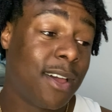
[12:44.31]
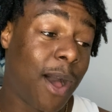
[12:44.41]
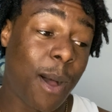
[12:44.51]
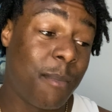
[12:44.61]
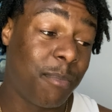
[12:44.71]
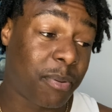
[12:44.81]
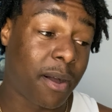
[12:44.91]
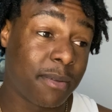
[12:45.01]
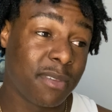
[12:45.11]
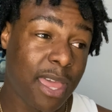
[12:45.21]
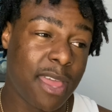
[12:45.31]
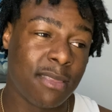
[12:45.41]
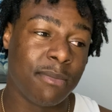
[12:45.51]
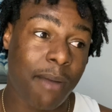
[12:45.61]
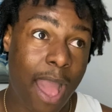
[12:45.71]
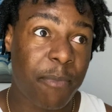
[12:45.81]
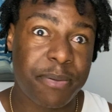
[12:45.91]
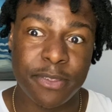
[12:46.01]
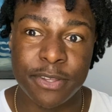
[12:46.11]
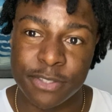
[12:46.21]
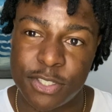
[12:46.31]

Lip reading: but in my opinion,